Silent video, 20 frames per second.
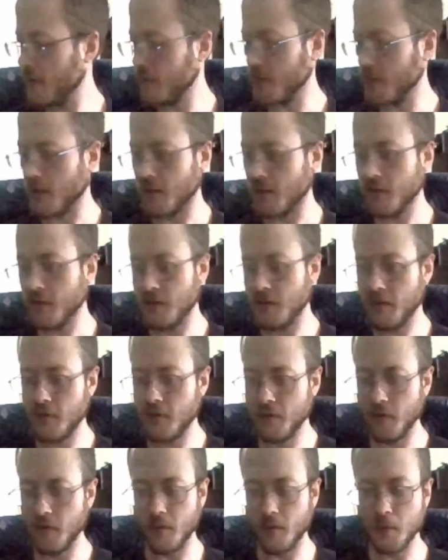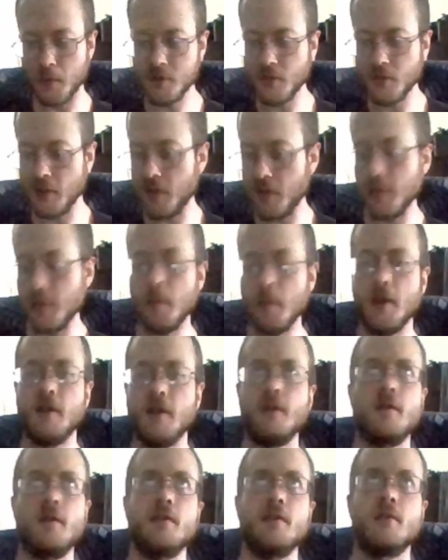Like, originally they
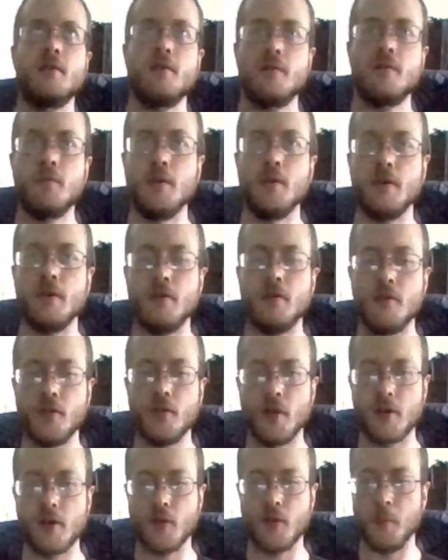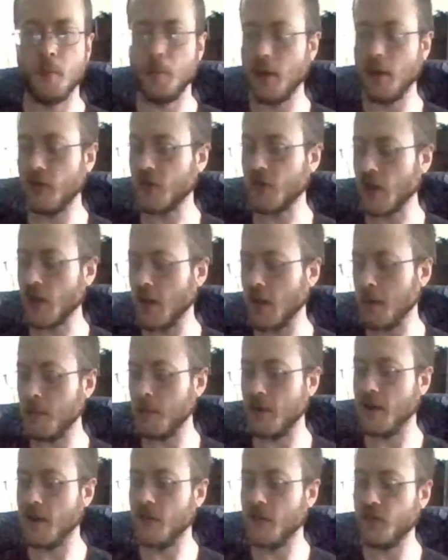made Earthlock, the base game.
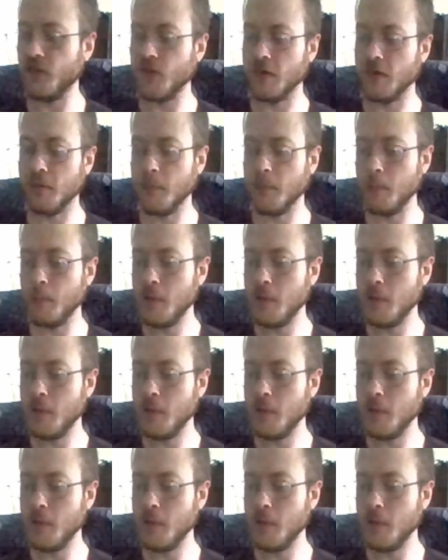It had some